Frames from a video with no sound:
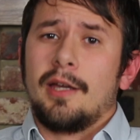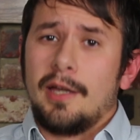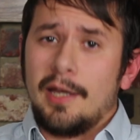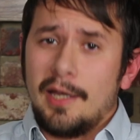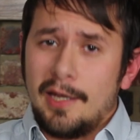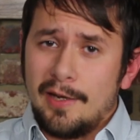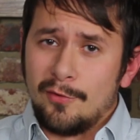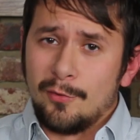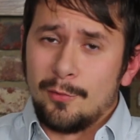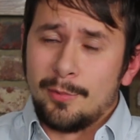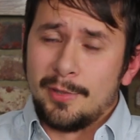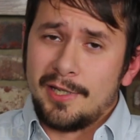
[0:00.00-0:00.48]

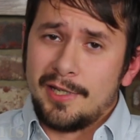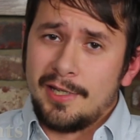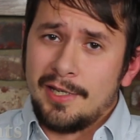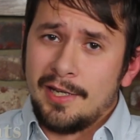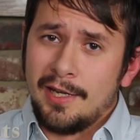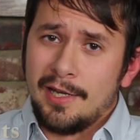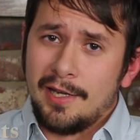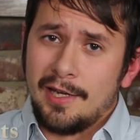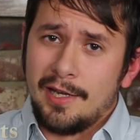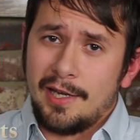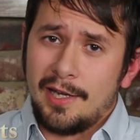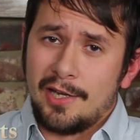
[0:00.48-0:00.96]
Hey everybody,
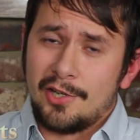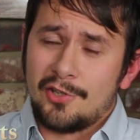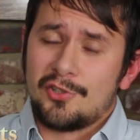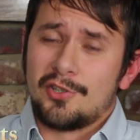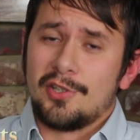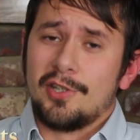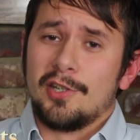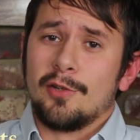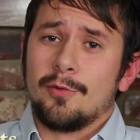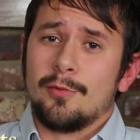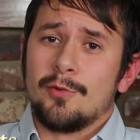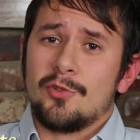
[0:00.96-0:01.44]

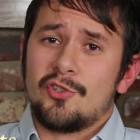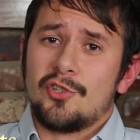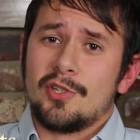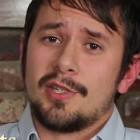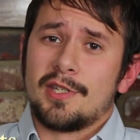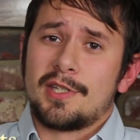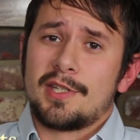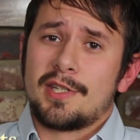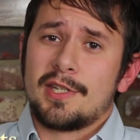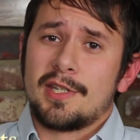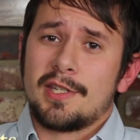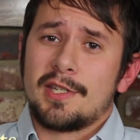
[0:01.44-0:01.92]
Ashton here with
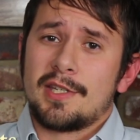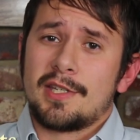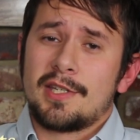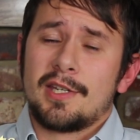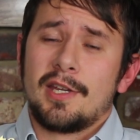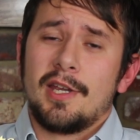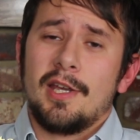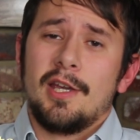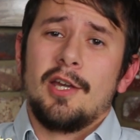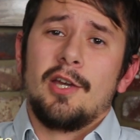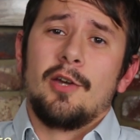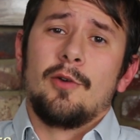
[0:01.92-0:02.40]
Gents Scents
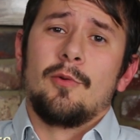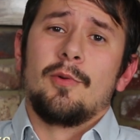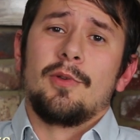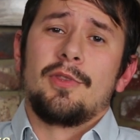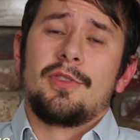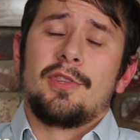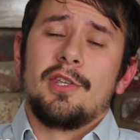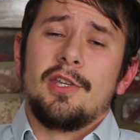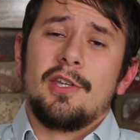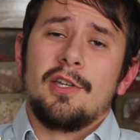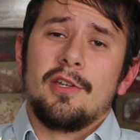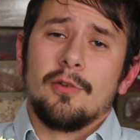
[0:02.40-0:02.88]

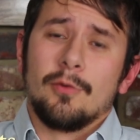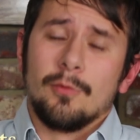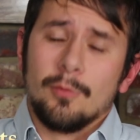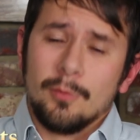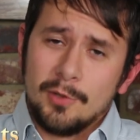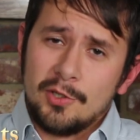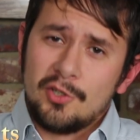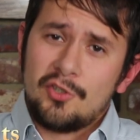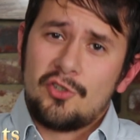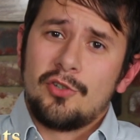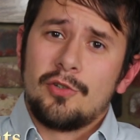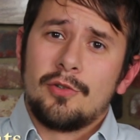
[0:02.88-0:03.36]
with the
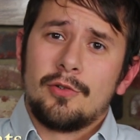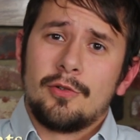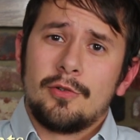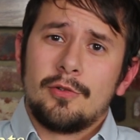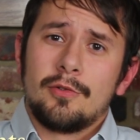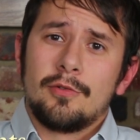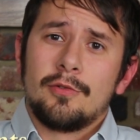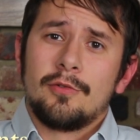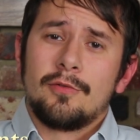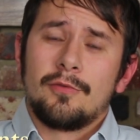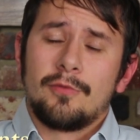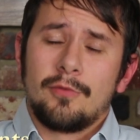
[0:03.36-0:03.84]

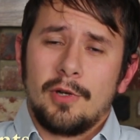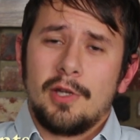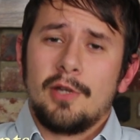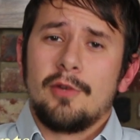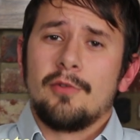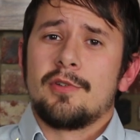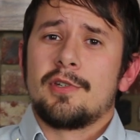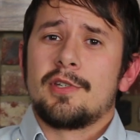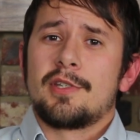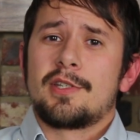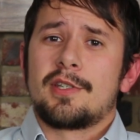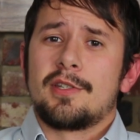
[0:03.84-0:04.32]
original
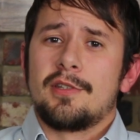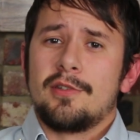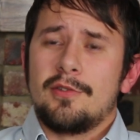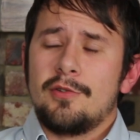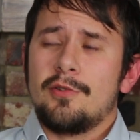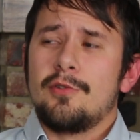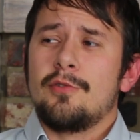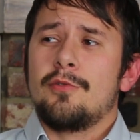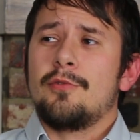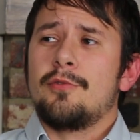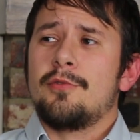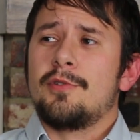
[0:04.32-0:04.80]
fragrance
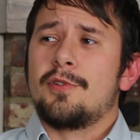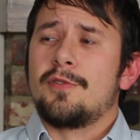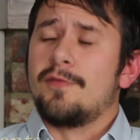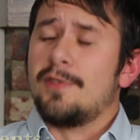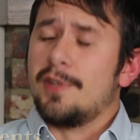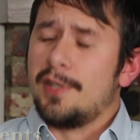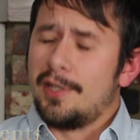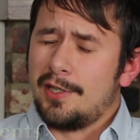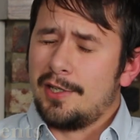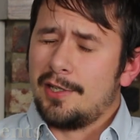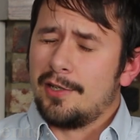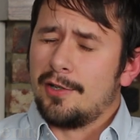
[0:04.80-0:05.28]
news
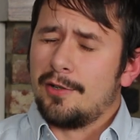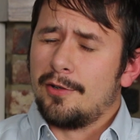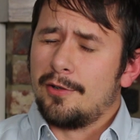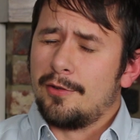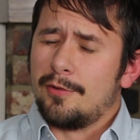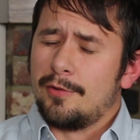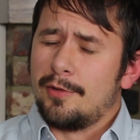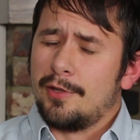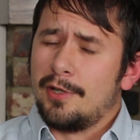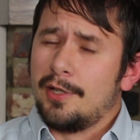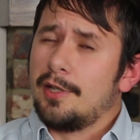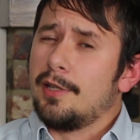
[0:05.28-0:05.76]

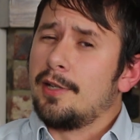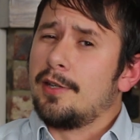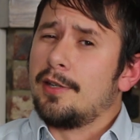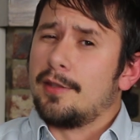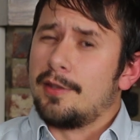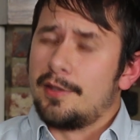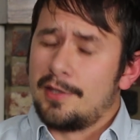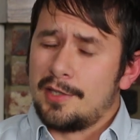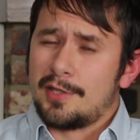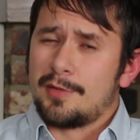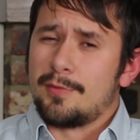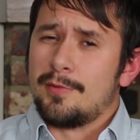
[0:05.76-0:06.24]
video,
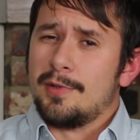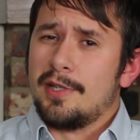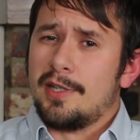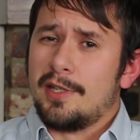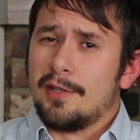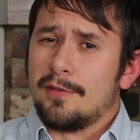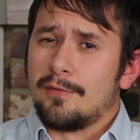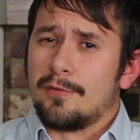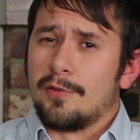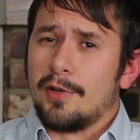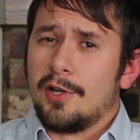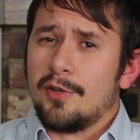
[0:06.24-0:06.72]
This Week
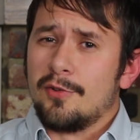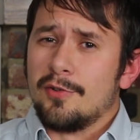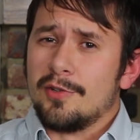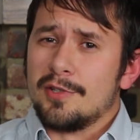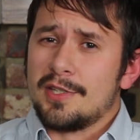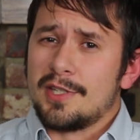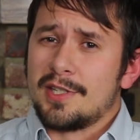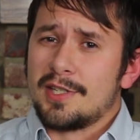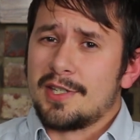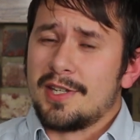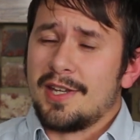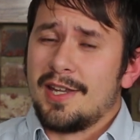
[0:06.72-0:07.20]
in
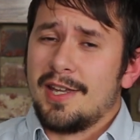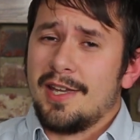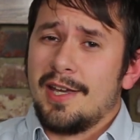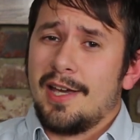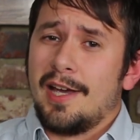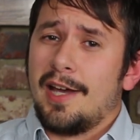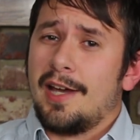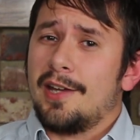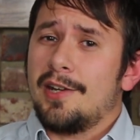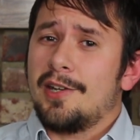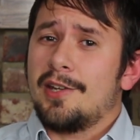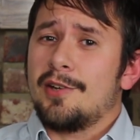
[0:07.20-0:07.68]
Fragrance.
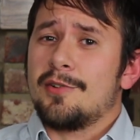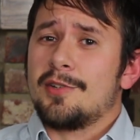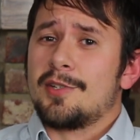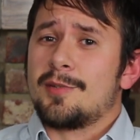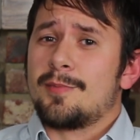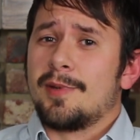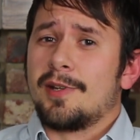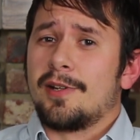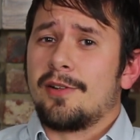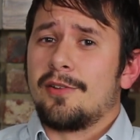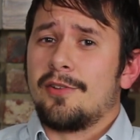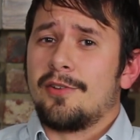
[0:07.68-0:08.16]
I know it's
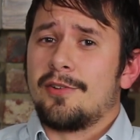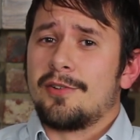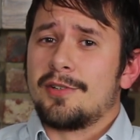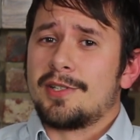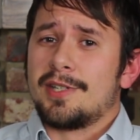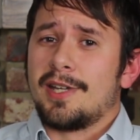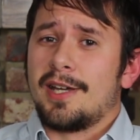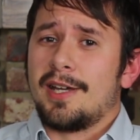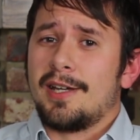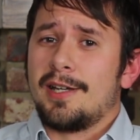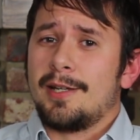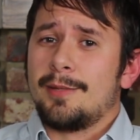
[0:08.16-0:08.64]
been a long
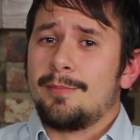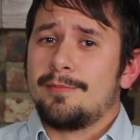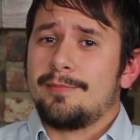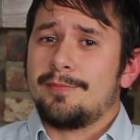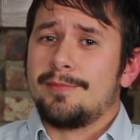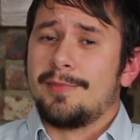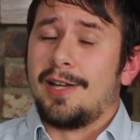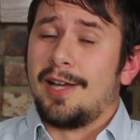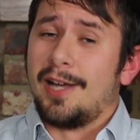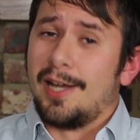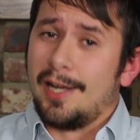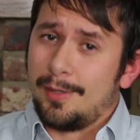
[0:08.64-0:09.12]
time,
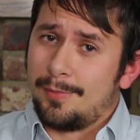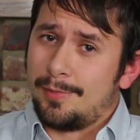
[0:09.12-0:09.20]
I